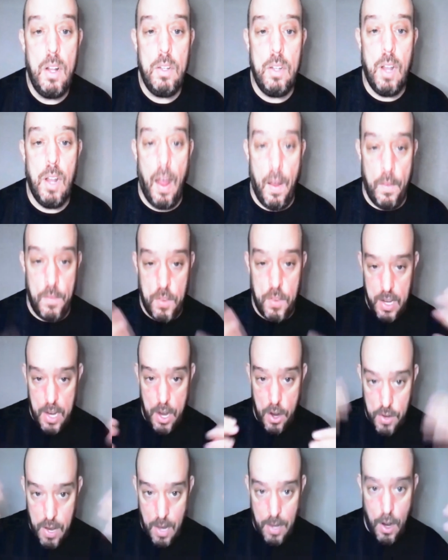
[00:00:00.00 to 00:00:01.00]
of the
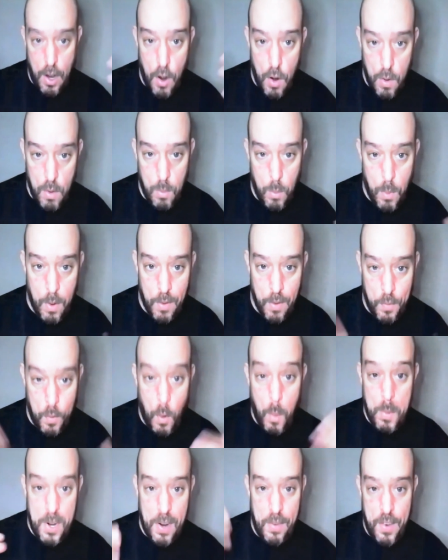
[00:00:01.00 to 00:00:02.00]
years that there were
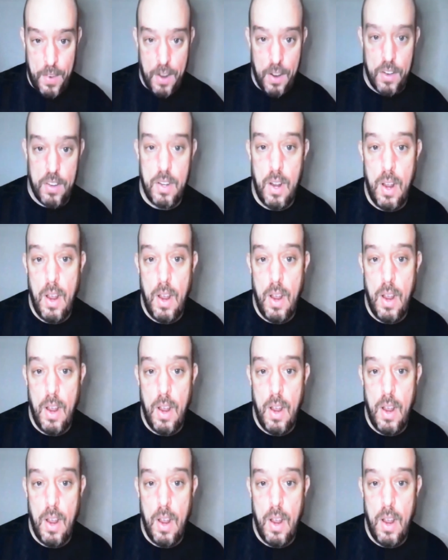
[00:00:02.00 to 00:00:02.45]
formative years.